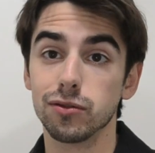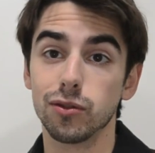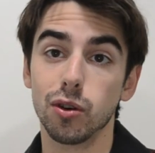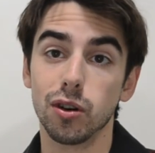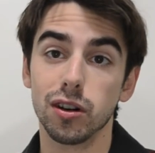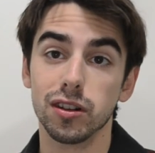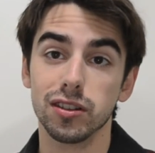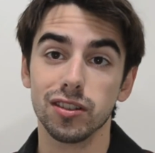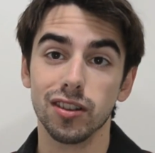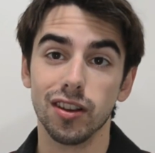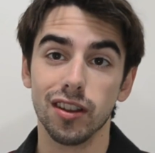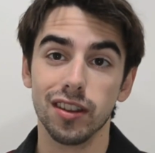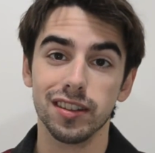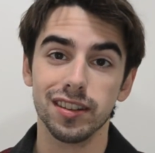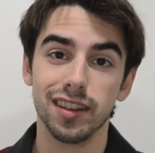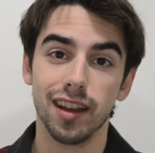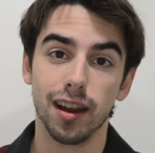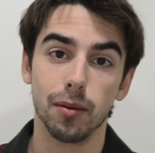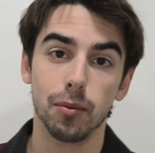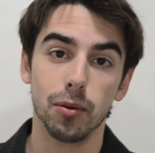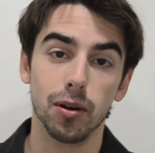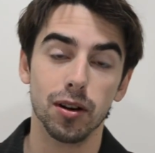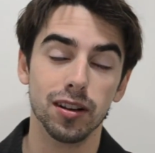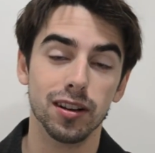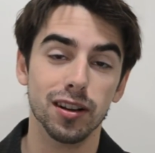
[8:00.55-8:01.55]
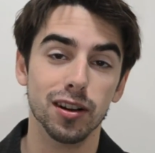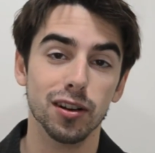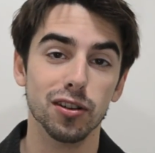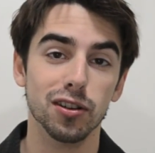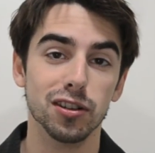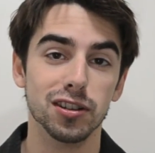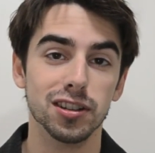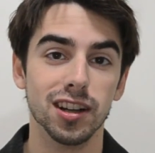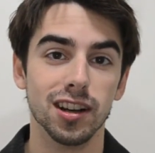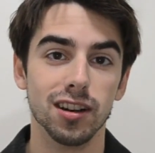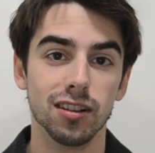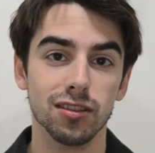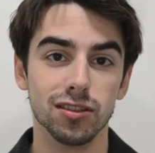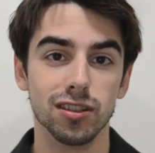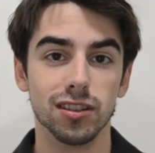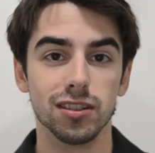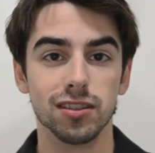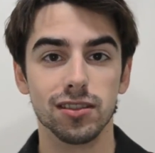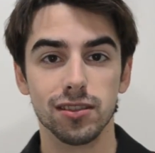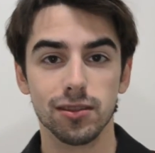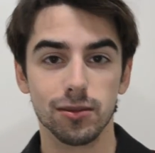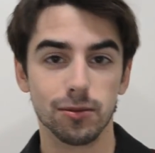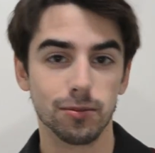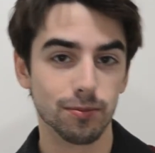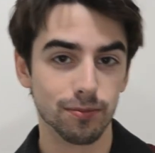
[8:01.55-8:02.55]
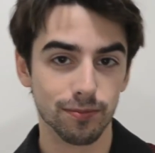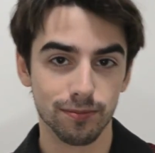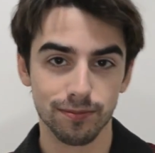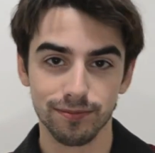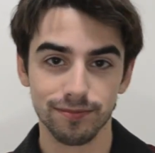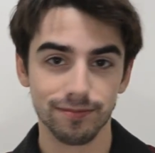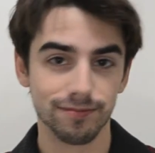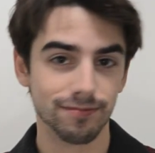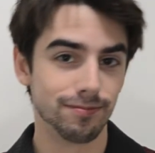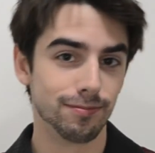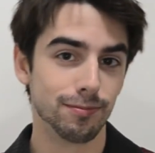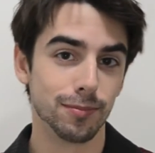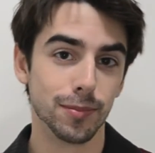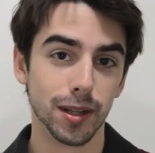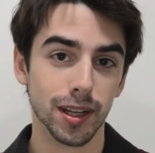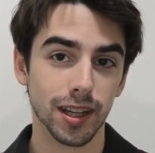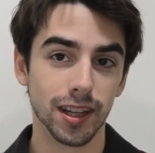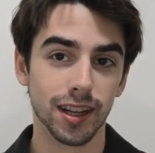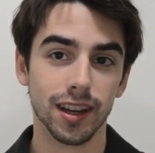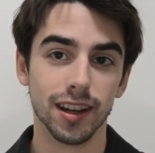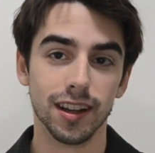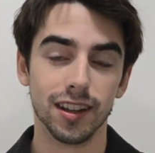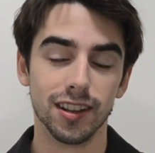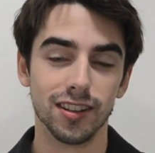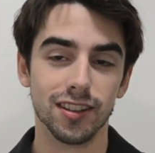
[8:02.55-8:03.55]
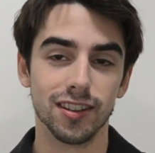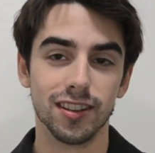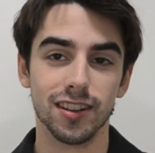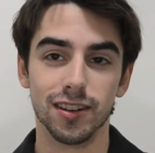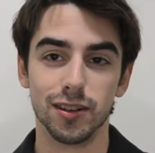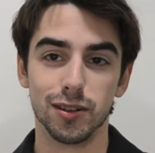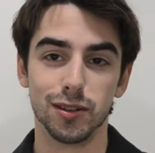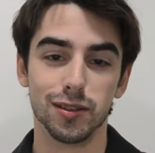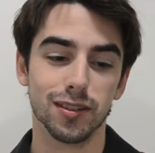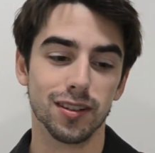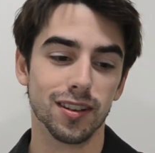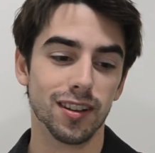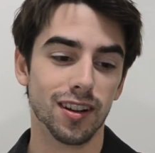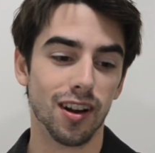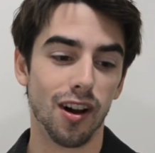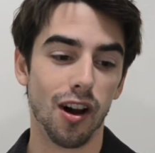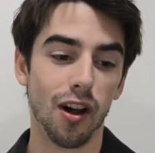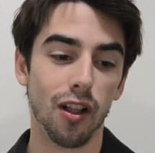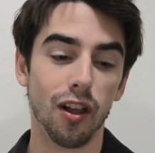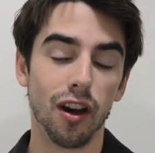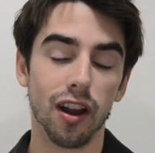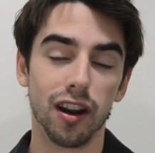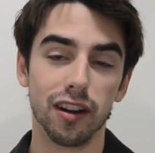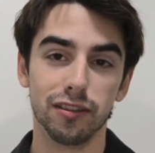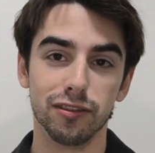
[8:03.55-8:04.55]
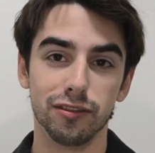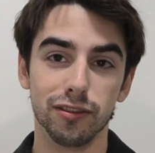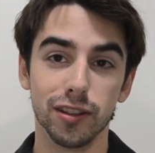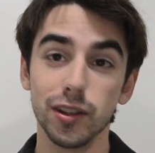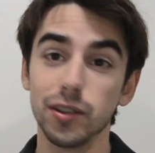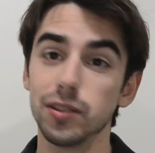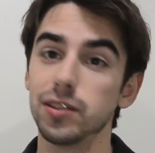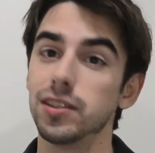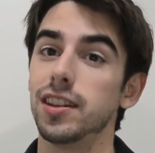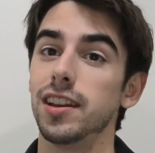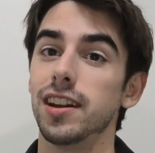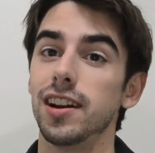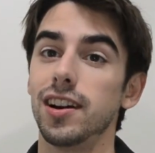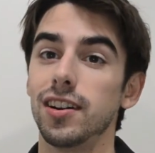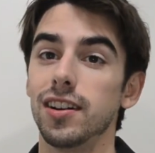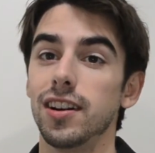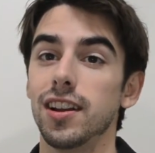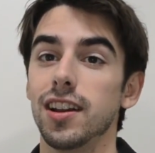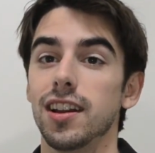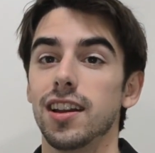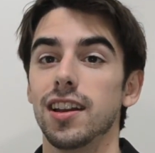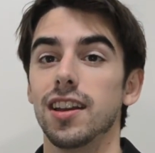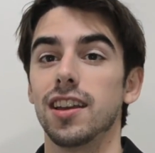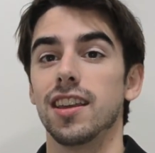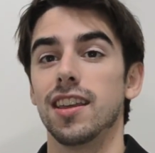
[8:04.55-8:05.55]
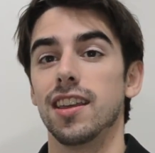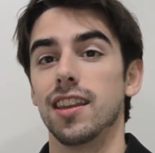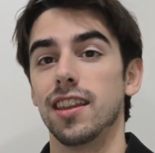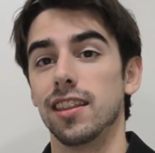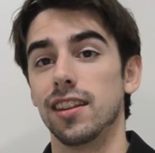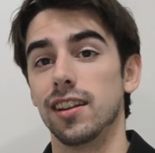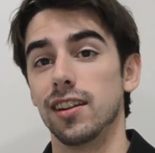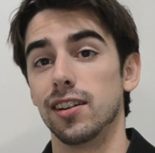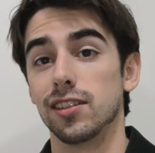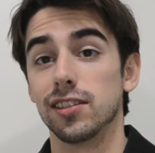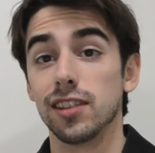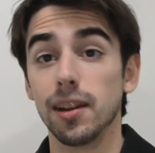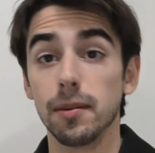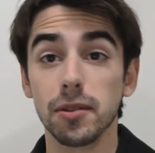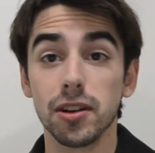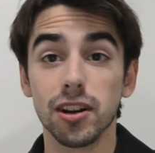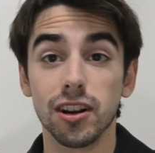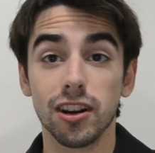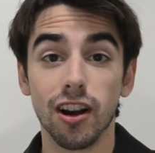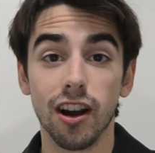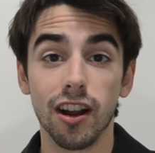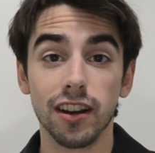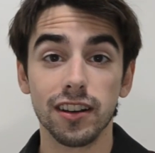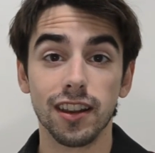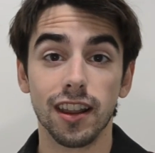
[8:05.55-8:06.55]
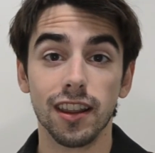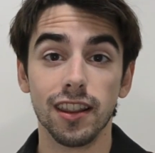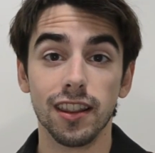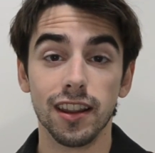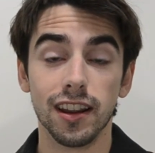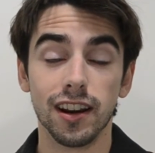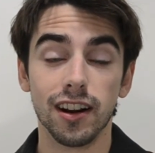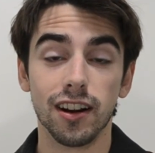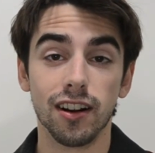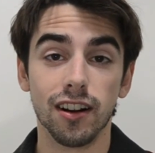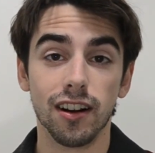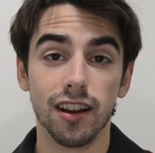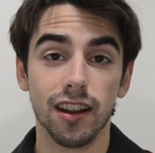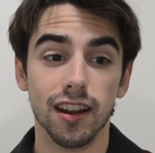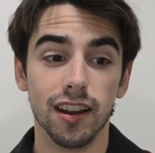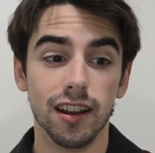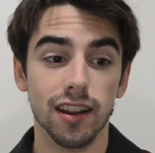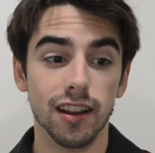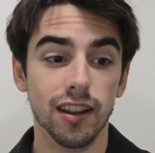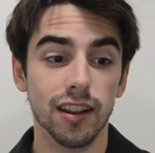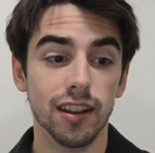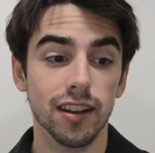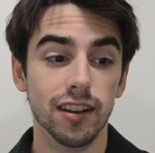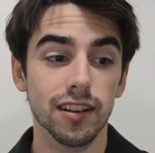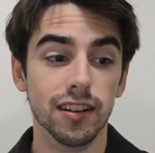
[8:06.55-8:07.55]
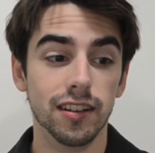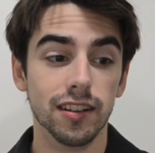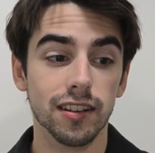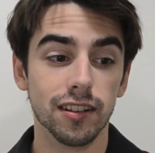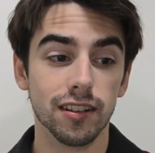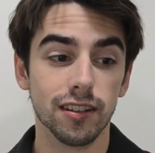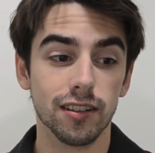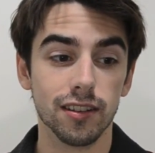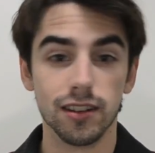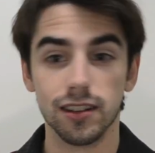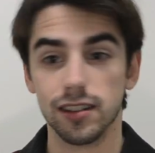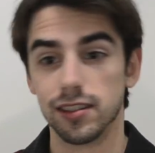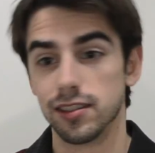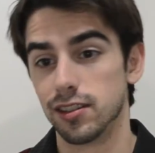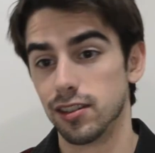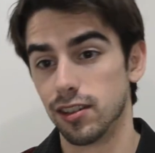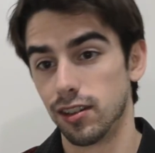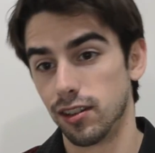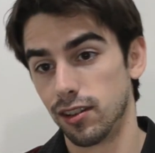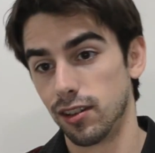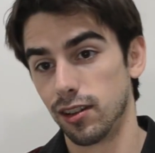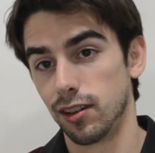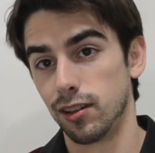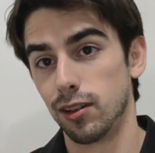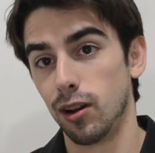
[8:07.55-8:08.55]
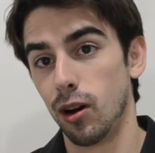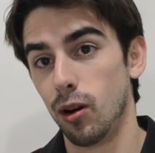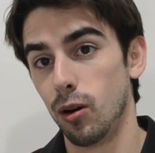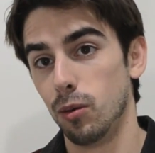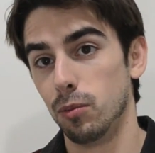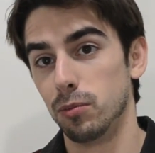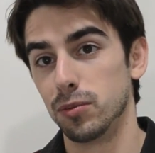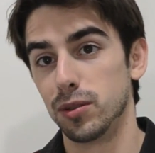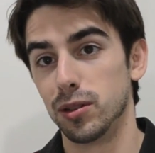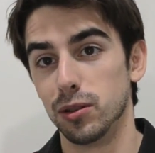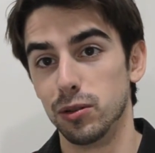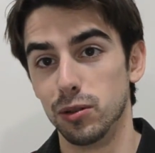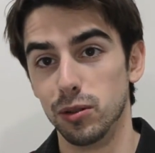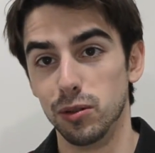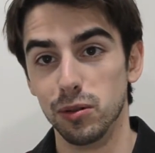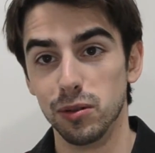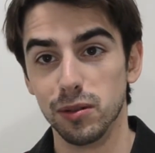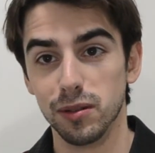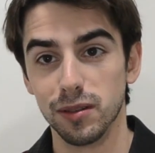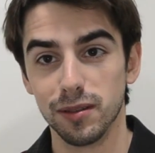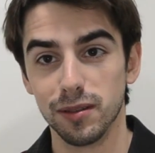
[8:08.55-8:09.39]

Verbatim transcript: course, on the Zak Martin Kilgour channel just because there's a lot of views there, there's some good content there, and it's just a tome to